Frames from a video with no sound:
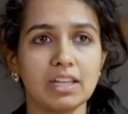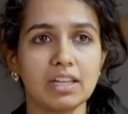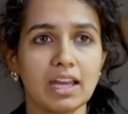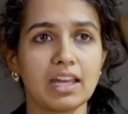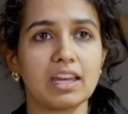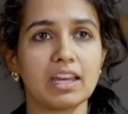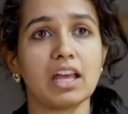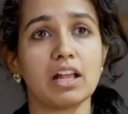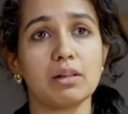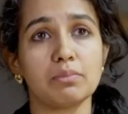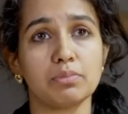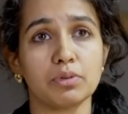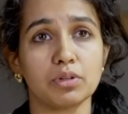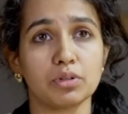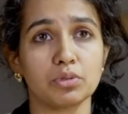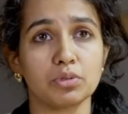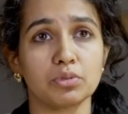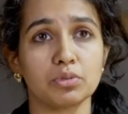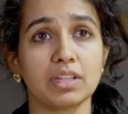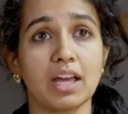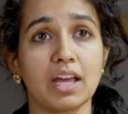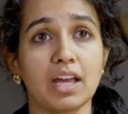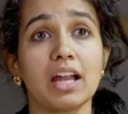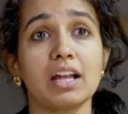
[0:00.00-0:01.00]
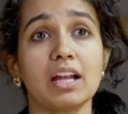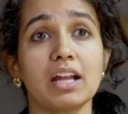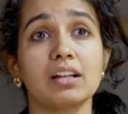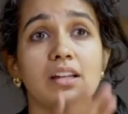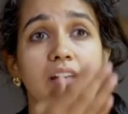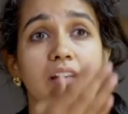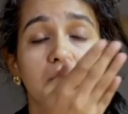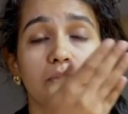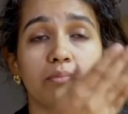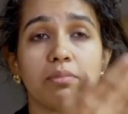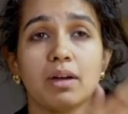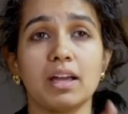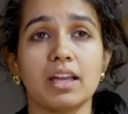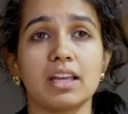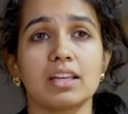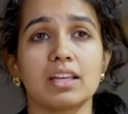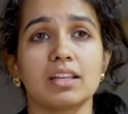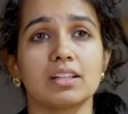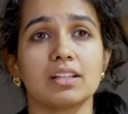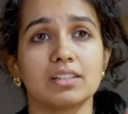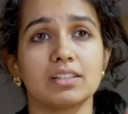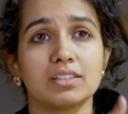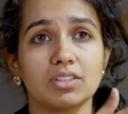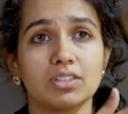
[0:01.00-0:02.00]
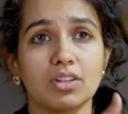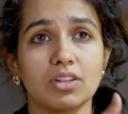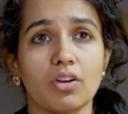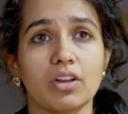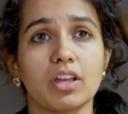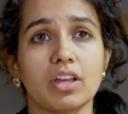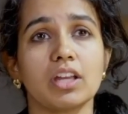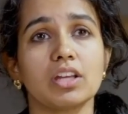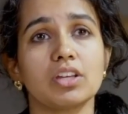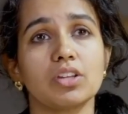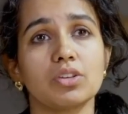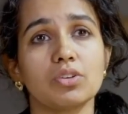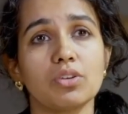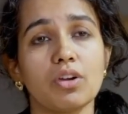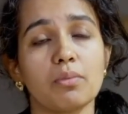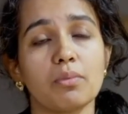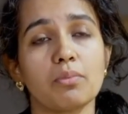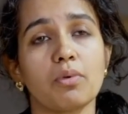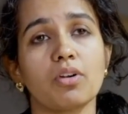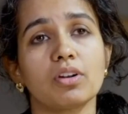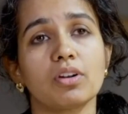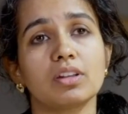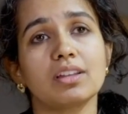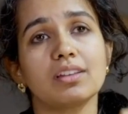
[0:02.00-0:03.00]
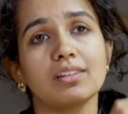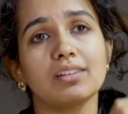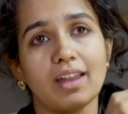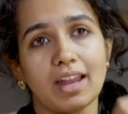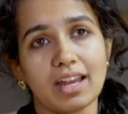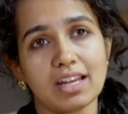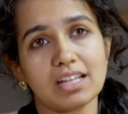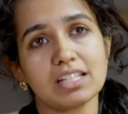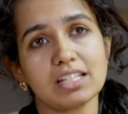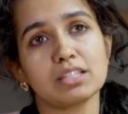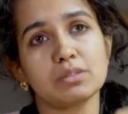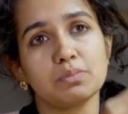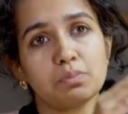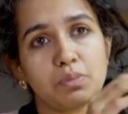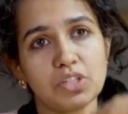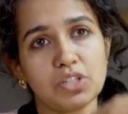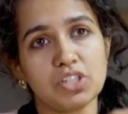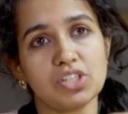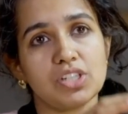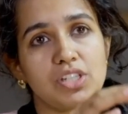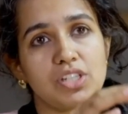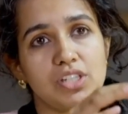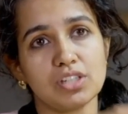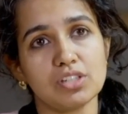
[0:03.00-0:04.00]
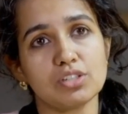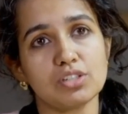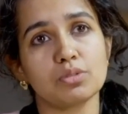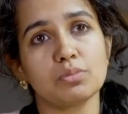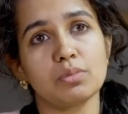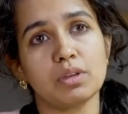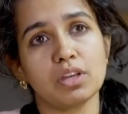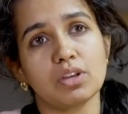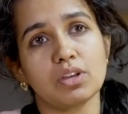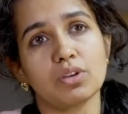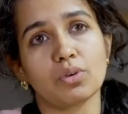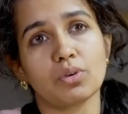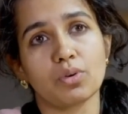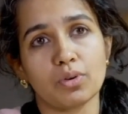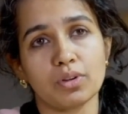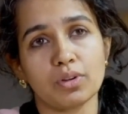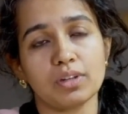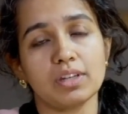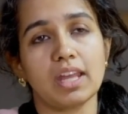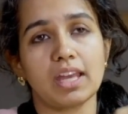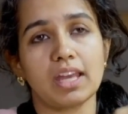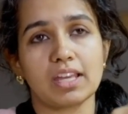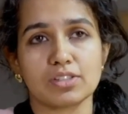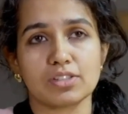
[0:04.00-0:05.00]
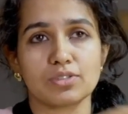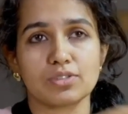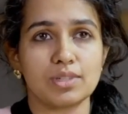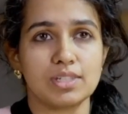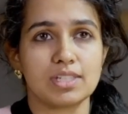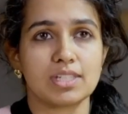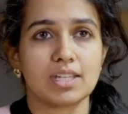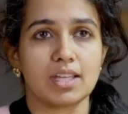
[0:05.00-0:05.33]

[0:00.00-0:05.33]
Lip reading: can help you do that by talking to you about the right species to be grown next to each